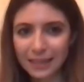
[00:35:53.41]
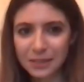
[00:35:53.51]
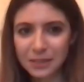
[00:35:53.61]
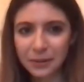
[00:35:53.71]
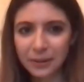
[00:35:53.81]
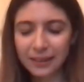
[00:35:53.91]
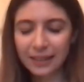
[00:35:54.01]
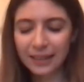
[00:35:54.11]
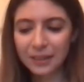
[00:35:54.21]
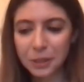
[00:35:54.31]
I
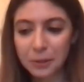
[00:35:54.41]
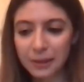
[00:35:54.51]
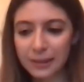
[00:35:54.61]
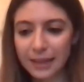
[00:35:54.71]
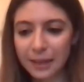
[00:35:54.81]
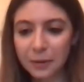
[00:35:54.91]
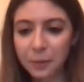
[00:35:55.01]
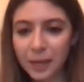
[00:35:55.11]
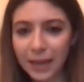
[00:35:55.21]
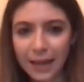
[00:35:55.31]
totally
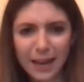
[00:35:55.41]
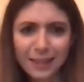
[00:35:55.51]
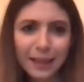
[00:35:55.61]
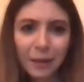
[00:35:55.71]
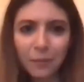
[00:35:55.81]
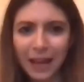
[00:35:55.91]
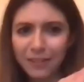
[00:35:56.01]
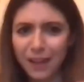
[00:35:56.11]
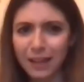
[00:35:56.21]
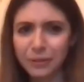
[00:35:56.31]
agree. And I think my
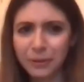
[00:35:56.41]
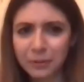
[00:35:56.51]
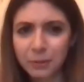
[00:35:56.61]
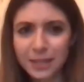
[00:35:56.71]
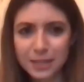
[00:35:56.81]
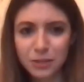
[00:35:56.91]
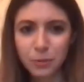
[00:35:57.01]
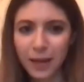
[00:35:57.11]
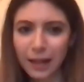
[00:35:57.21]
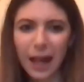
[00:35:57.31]
father agrees as
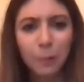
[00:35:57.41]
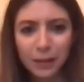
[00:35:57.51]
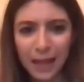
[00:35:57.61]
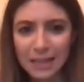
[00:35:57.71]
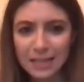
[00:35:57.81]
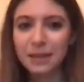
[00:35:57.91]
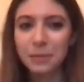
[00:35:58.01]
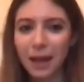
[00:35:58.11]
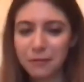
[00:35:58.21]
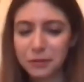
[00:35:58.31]
well. I will ask
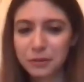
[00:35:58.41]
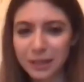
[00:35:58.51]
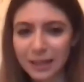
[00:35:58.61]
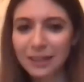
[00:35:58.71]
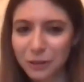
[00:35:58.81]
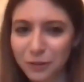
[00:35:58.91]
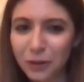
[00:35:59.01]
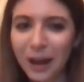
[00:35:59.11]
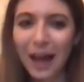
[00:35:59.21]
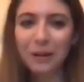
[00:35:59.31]
him after the
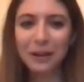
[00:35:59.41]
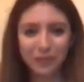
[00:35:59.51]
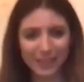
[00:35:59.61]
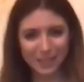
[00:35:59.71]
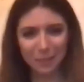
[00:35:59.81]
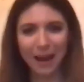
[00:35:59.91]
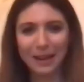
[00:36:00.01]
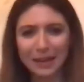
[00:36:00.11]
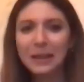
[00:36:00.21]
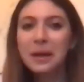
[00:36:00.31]
interview how he feels
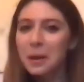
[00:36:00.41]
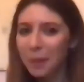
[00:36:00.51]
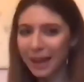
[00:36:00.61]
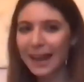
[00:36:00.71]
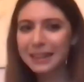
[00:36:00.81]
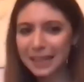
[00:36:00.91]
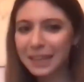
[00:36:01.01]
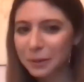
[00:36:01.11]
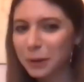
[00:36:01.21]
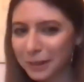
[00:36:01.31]
about it, but I think
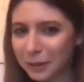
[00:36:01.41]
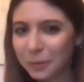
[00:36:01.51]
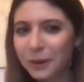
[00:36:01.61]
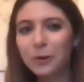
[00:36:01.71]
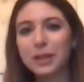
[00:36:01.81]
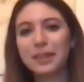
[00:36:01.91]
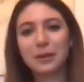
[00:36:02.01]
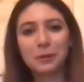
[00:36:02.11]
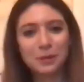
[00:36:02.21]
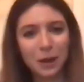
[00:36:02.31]
he will agree with
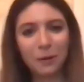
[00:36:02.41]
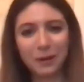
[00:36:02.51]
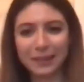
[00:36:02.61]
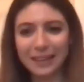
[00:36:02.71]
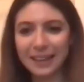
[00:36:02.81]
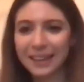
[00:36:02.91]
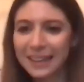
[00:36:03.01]
you. Totally.